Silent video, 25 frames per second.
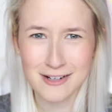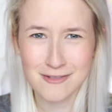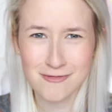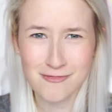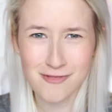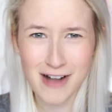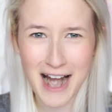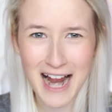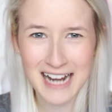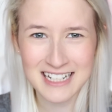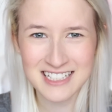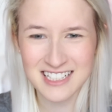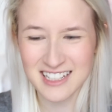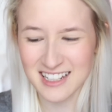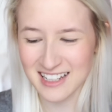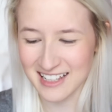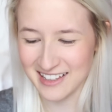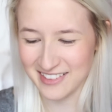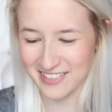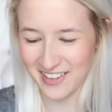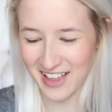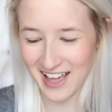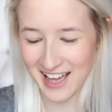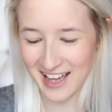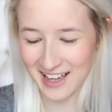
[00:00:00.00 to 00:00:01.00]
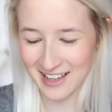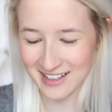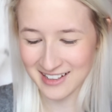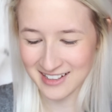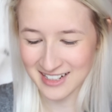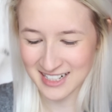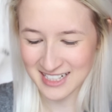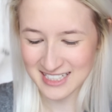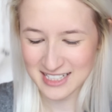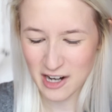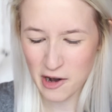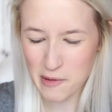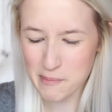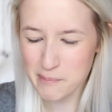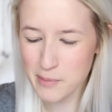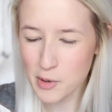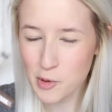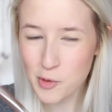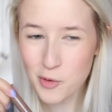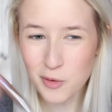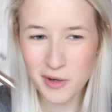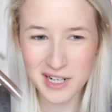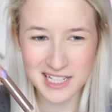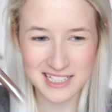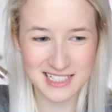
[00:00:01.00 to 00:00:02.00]
Like a rattle in there. Is there a
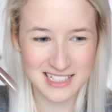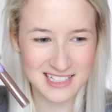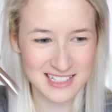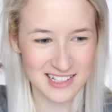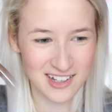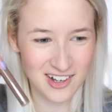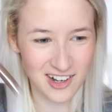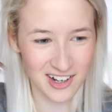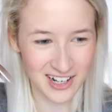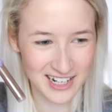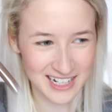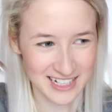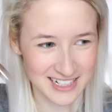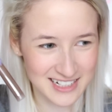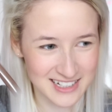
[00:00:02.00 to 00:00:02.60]
ball inside?